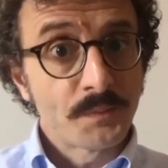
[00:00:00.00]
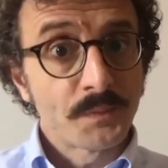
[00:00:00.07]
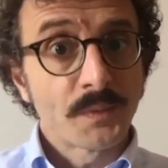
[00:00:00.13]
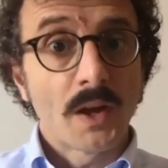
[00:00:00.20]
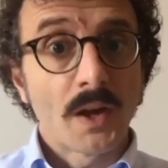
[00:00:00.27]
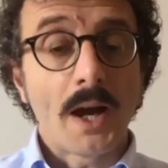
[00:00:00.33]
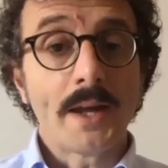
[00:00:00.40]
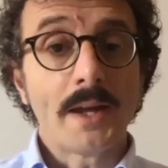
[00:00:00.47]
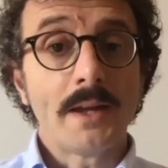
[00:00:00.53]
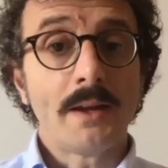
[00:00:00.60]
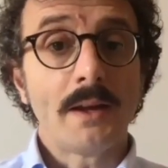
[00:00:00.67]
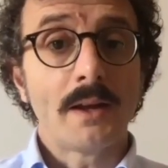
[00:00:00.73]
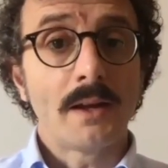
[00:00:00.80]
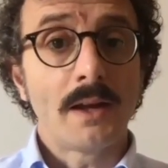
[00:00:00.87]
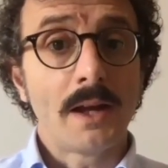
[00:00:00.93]
I
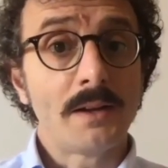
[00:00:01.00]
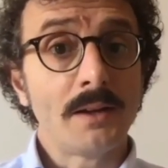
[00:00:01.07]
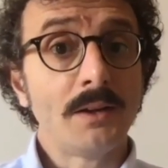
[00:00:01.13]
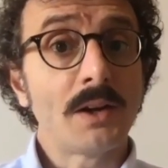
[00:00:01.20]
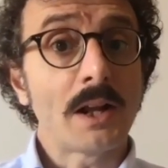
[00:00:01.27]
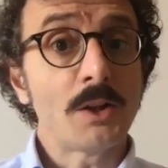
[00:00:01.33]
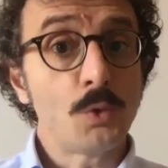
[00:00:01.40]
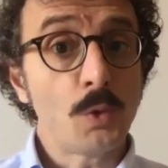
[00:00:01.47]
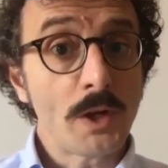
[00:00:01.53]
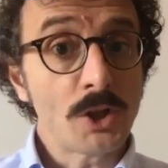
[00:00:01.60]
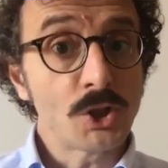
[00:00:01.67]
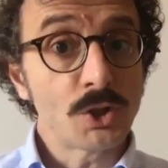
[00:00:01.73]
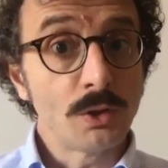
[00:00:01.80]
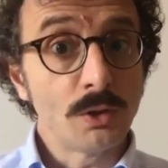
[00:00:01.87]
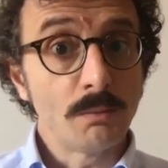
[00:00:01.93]
had
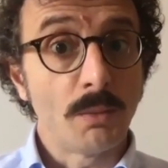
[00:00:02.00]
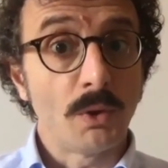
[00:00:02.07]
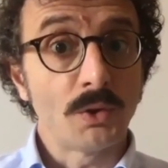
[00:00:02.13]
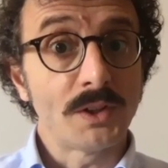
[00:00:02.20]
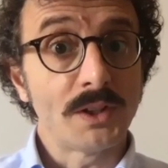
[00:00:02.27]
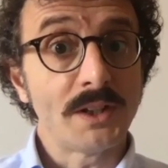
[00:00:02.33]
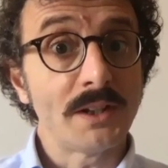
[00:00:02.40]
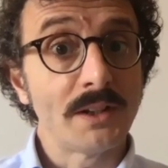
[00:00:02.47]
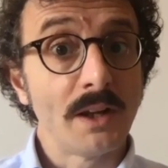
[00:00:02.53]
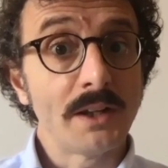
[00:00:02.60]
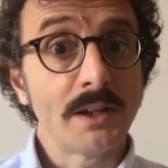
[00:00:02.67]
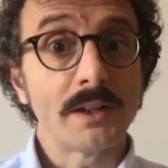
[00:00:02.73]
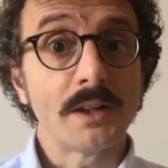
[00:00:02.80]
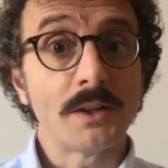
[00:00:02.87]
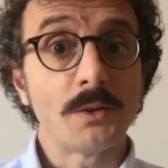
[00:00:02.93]
graduation both in Italy and
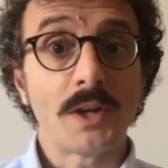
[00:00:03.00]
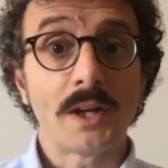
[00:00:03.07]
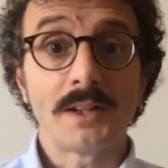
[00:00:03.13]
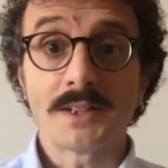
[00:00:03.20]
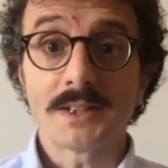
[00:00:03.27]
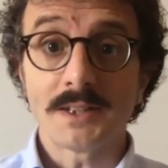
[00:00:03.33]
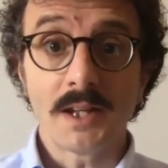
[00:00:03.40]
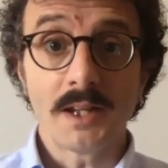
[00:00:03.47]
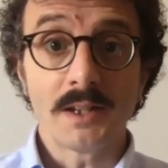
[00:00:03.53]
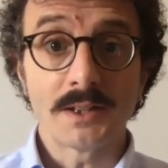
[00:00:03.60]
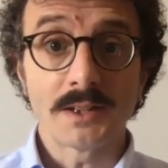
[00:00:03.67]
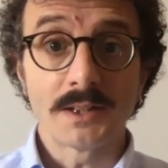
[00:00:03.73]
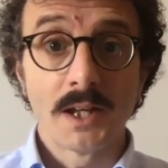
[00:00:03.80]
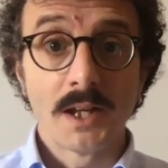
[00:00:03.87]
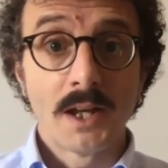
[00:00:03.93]
the United States.
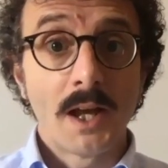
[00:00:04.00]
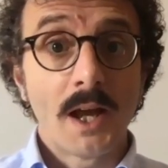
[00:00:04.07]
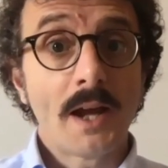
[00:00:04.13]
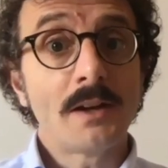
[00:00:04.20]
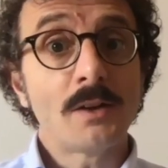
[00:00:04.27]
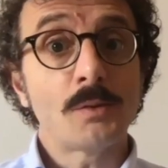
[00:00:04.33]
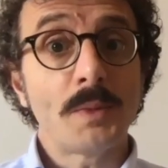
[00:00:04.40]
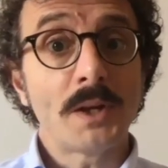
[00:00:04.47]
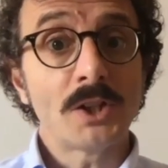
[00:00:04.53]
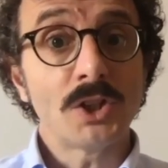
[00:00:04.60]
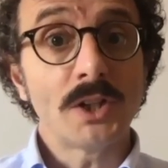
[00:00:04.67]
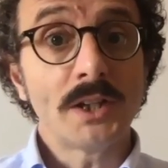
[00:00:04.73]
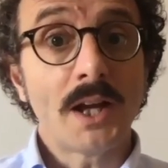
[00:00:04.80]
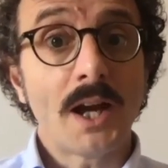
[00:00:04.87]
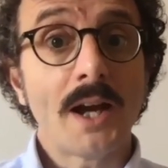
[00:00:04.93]
And especially
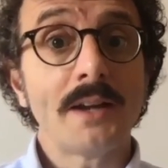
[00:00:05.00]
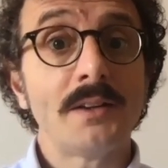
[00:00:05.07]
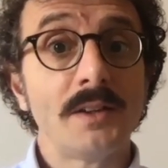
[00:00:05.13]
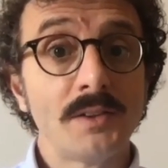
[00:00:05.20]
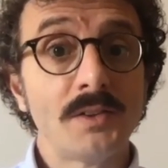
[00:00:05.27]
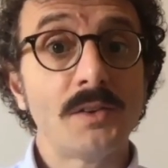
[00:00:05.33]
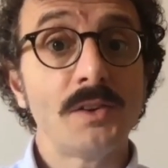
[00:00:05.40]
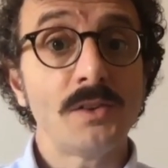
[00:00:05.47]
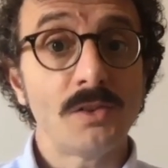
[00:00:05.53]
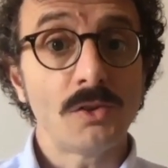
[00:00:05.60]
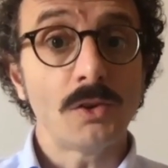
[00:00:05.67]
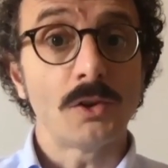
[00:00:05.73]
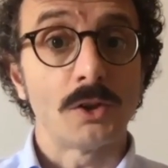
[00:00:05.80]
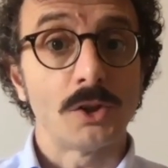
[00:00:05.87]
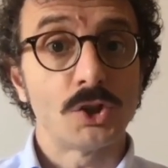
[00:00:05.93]
I did
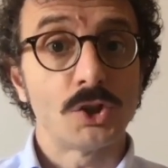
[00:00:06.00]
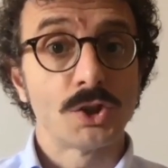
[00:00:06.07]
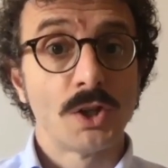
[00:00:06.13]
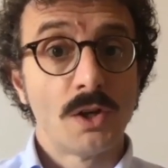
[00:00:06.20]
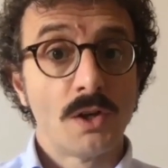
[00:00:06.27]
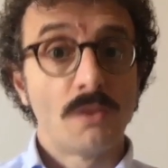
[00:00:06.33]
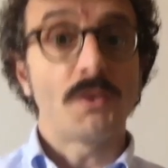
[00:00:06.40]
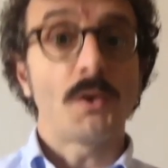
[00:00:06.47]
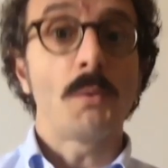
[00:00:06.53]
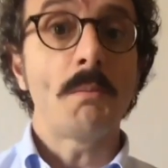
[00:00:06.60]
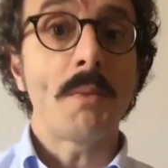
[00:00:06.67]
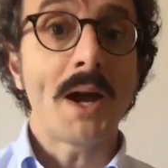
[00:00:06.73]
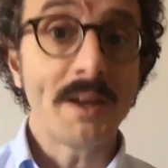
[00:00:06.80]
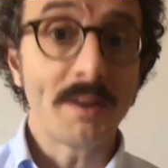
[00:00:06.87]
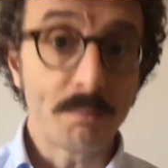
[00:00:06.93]
research from my
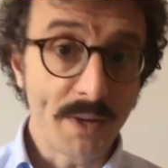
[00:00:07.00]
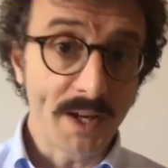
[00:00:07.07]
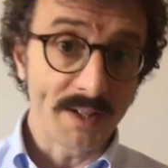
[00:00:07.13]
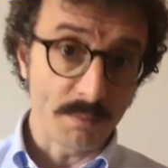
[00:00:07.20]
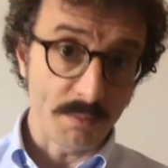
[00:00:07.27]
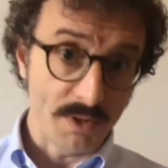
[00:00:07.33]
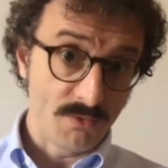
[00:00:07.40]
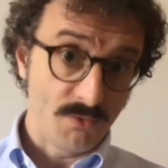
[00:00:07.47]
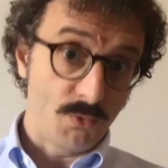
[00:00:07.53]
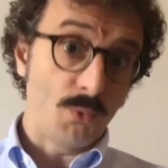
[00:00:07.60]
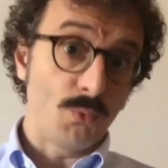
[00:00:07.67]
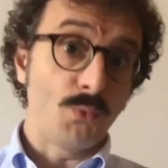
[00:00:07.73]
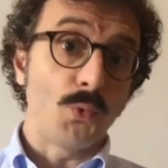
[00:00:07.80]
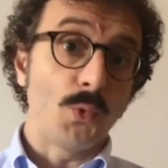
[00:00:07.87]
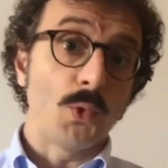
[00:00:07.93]
basement for
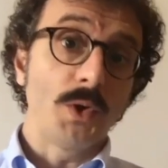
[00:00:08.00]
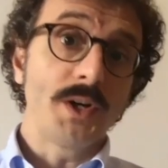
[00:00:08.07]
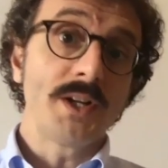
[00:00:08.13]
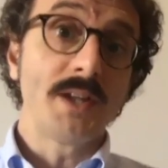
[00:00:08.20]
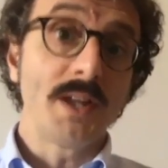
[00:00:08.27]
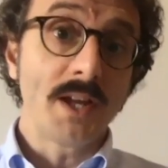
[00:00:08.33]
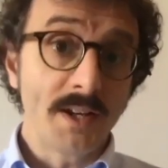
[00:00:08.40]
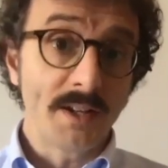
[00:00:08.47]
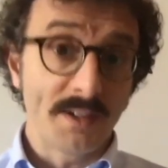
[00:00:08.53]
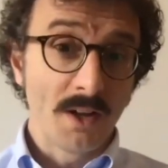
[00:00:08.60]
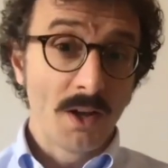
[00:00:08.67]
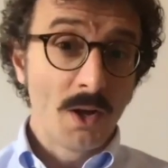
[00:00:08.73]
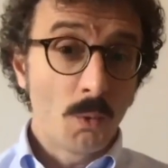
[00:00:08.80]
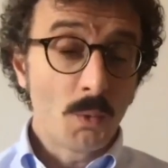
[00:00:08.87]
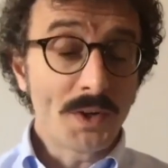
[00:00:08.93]
40 days
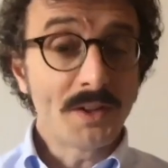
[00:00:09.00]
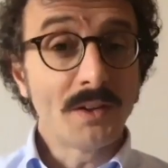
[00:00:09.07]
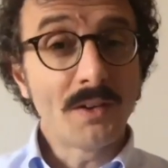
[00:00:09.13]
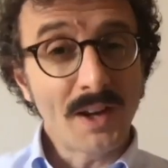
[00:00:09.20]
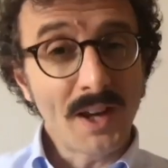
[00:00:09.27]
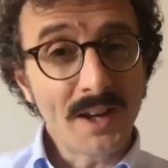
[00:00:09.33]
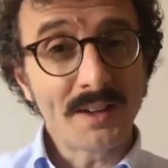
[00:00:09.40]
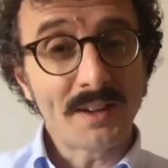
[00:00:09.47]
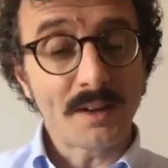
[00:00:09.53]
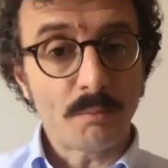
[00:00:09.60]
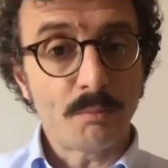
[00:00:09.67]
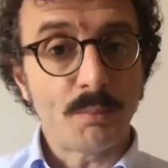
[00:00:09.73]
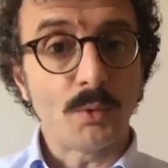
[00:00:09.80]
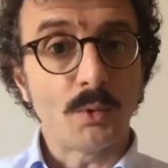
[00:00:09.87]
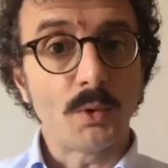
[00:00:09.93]
with the great
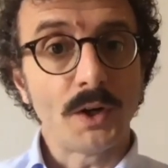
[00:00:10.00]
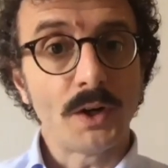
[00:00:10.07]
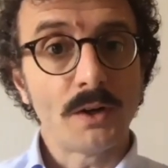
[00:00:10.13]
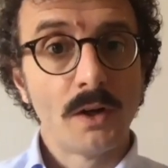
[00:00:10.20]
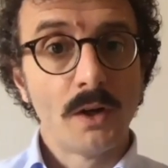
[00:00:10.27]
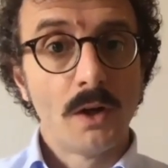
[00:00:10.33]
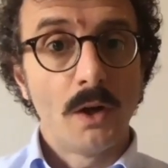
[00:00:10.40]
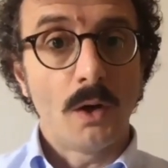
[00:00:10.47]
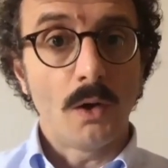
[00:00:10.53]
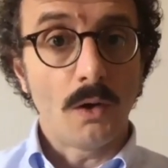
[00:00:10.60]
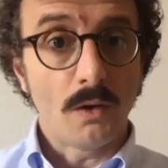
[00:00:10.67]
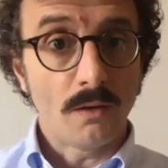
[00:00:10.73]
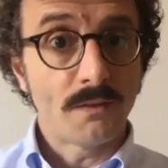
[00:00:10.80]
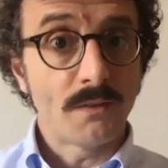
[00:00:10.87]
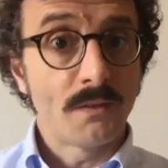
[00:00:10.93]
support of
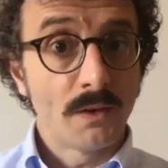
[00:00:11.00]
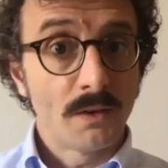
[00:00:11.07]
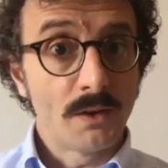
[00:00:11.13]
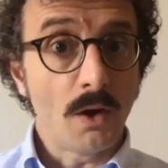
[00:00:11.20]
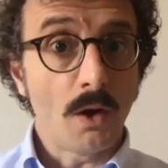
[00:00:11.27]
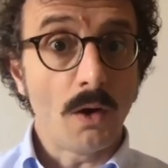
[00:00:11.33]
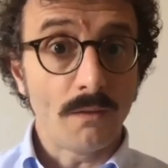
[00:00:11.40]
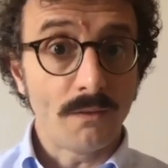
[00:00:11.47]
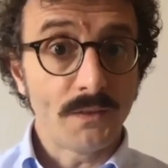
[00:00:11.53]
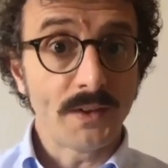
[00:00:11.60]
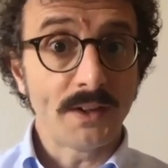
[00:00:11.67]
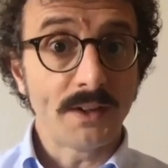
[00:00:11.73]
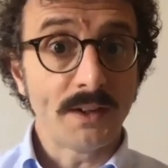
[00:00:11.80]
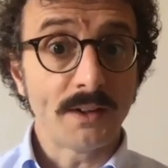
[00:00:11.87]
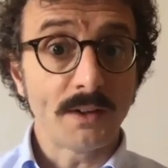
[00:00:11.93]
the
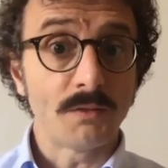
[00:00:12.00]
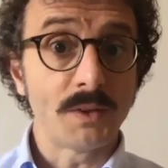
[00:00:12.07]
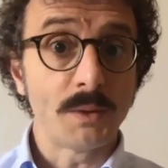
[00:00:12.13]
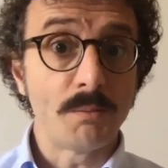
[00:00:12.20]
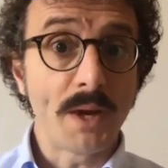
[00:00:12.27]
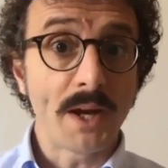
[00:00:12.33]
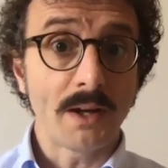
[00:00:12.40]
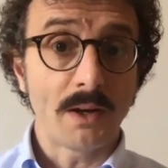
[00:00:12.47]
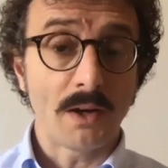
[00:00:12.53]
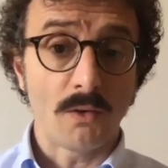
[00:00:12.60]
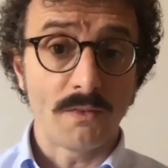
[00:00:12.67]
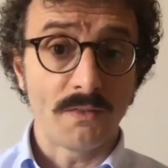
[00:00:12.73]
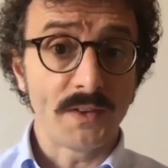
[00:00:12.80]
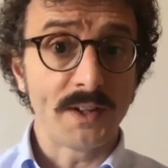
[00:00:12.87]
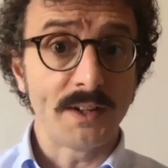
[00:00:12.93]
offices, of the back
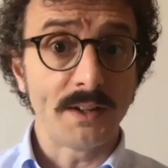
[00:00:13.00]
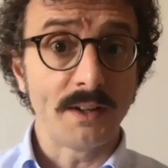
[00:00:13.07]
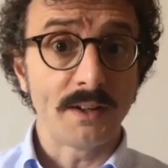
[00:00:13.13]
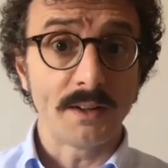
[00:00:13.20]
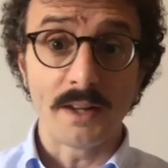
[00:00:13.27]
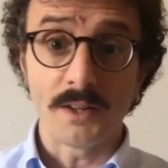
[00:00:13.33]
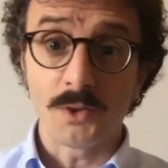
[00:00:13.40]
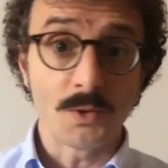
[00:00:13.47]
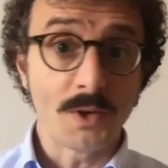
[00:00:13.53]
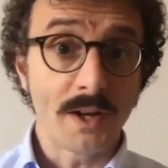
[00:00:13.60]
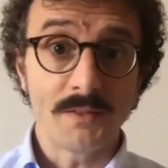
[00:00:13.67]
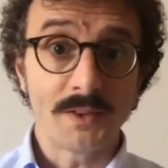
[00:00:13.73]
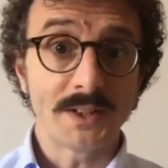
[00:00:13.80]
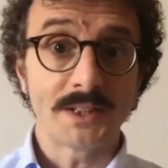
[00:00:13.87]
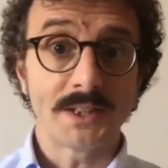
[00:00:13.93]
offices that you never
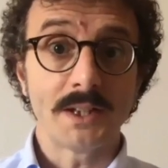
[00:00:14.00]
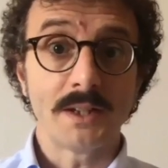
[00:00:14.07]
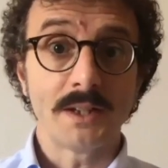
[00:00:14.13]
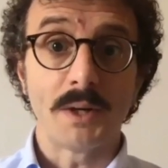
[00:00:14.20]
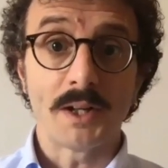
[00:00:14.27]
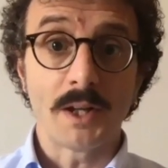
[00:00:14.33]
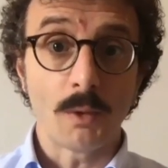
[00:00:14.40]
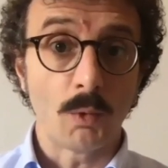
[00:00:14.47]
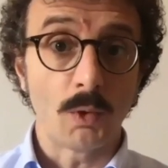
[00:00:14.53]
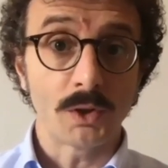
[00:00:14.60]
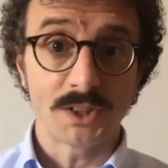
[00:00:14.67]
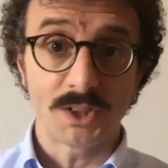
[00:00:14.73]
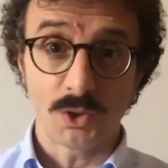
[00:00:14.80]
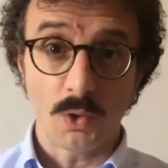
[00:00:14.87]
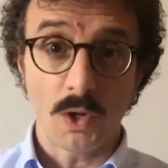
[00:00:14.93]
see, but they work so
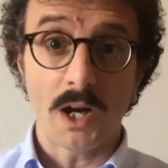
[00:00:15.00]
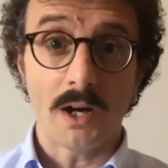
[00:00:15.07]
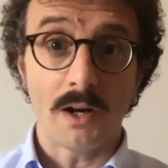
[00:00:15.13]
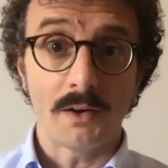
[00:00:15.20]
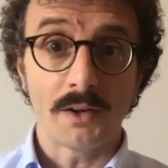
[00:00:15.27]
hard.